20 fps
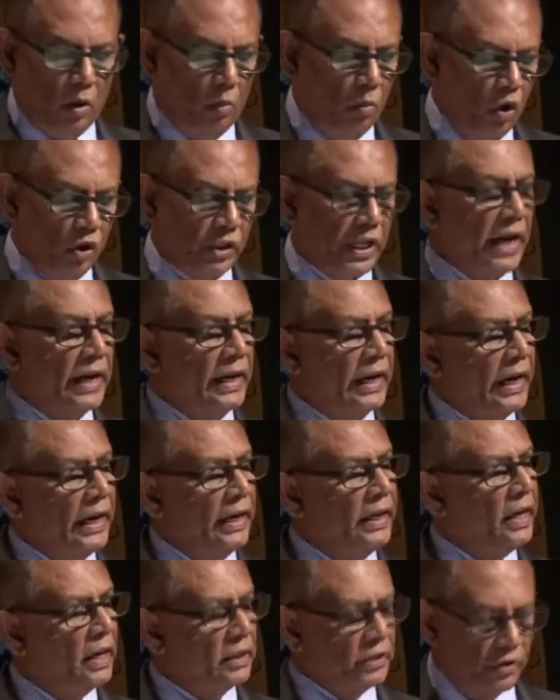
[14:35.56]
more than
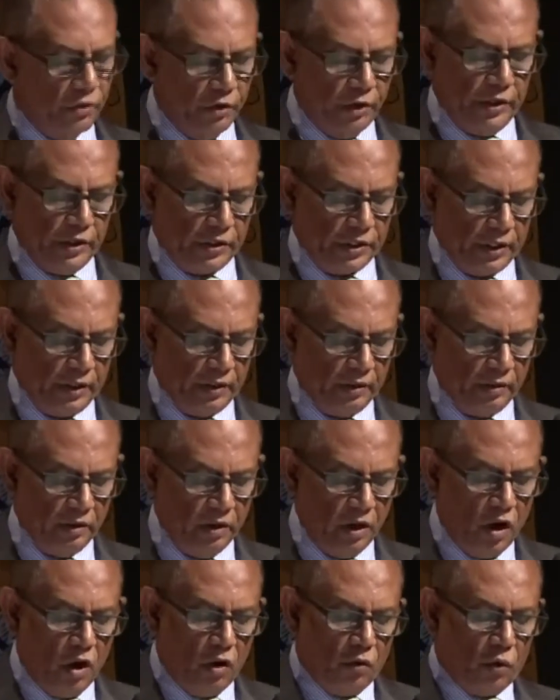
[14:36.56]
any other reason,
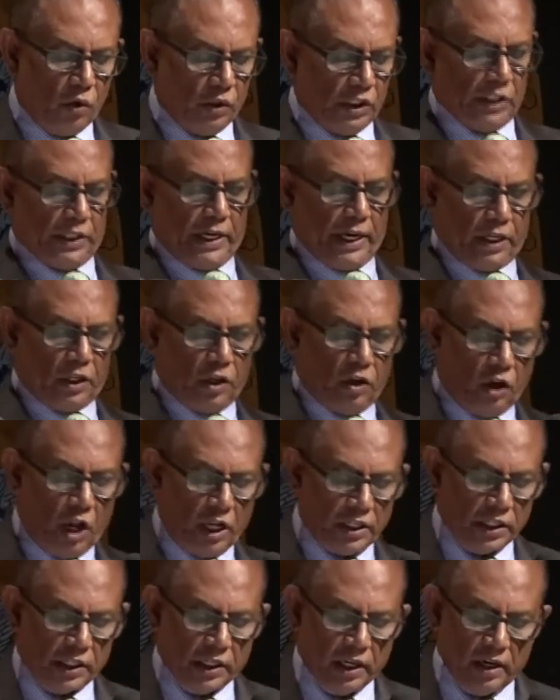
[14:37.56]
for the
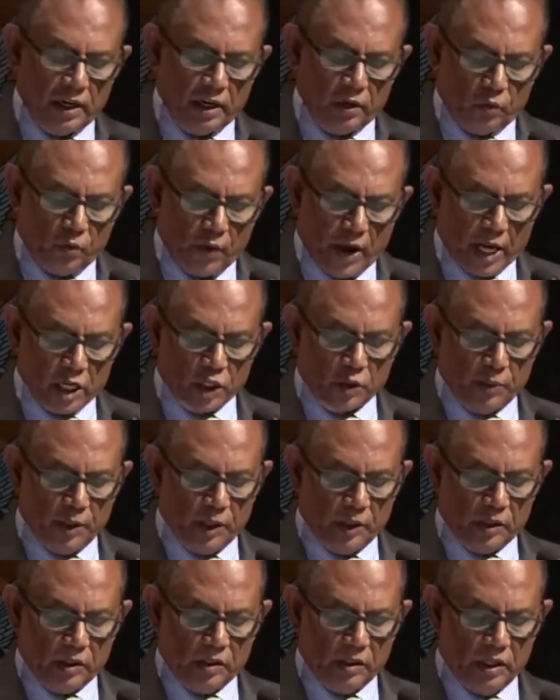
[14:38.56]
technological
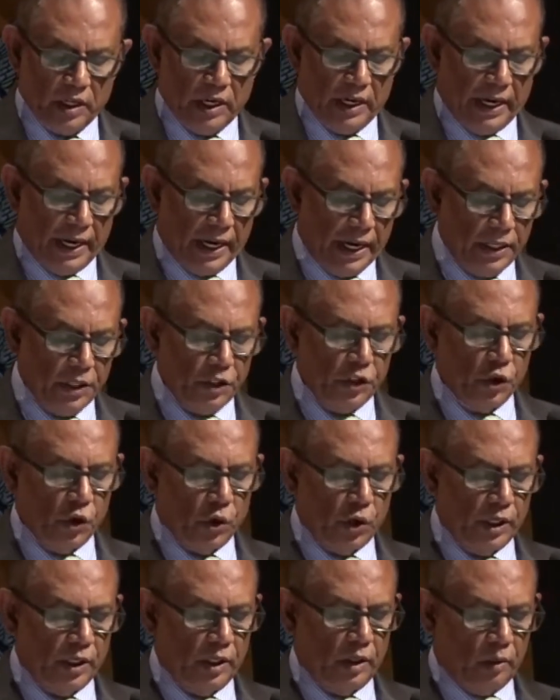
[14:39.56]
advancement
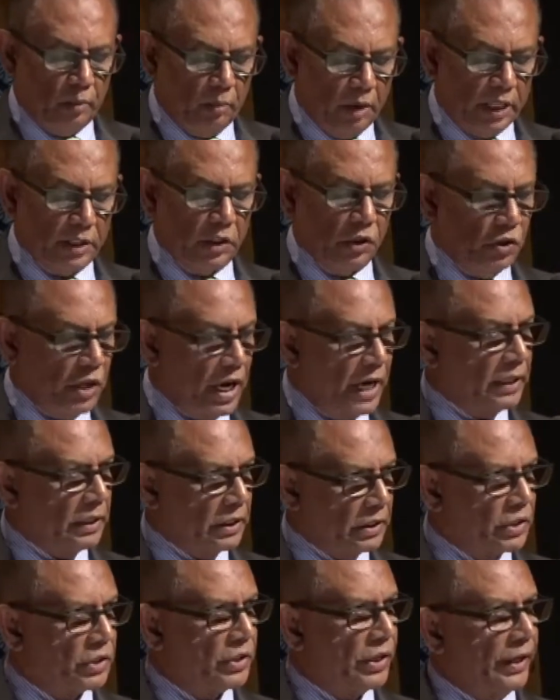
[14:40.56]
enjoyed by the
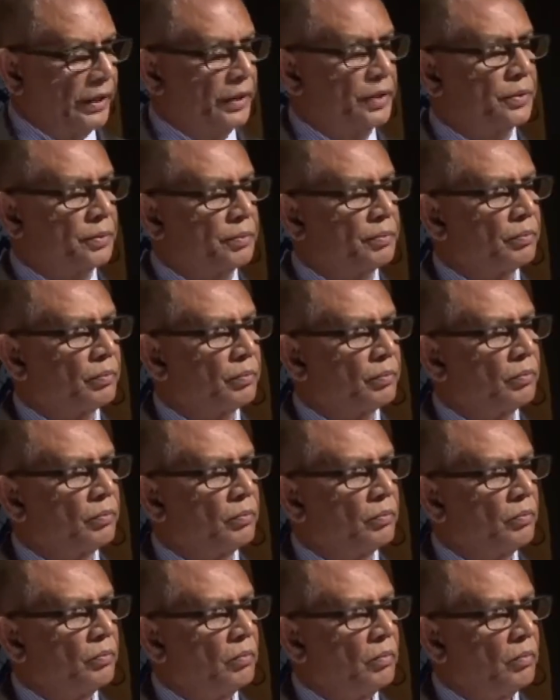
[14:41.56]
United States.
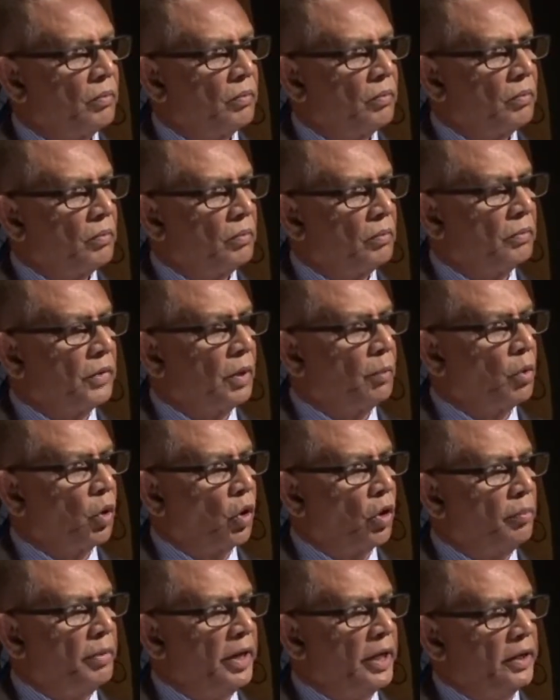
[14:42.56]
The
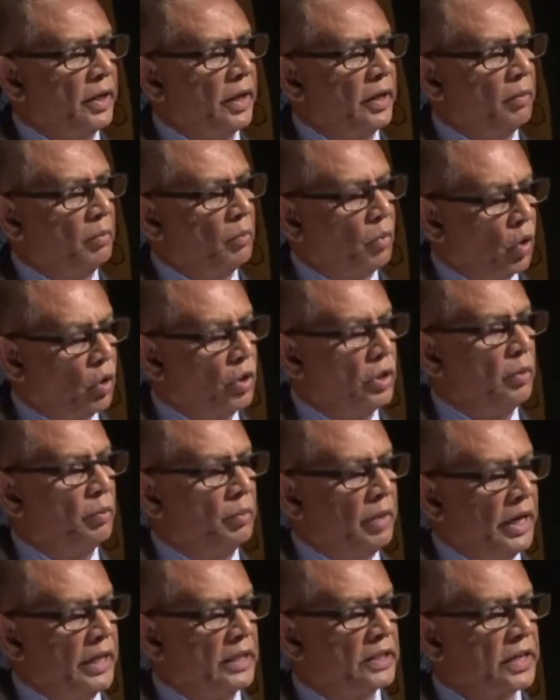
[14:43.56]

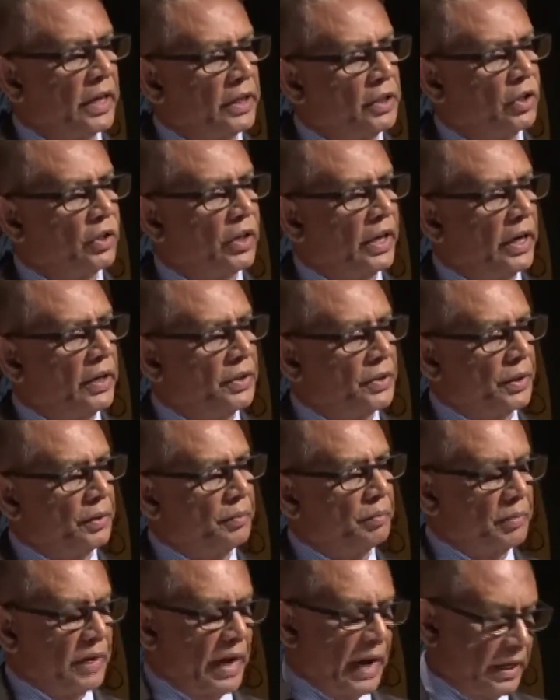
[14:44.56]
broad-based
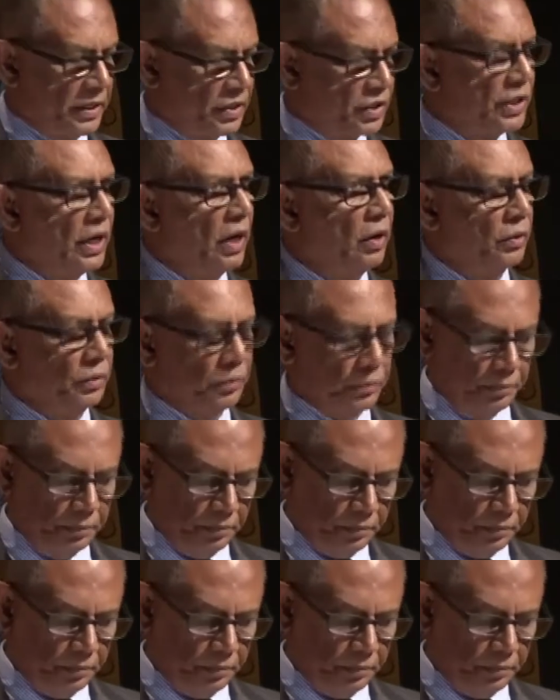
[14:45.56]
education, hands down.